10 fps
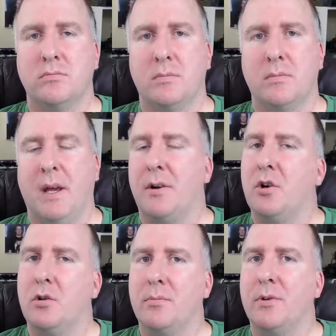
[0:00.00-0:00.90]
hit
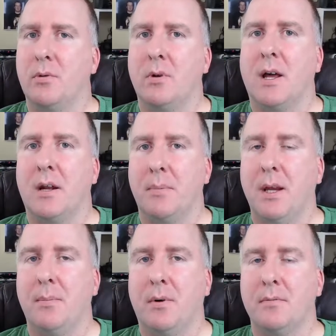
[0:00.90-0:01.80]
home to a lot of
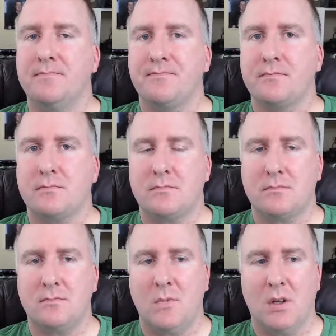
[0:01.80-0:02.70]
people.
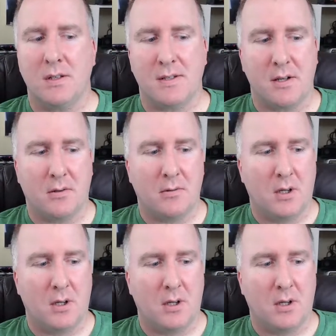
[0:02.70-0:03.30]
So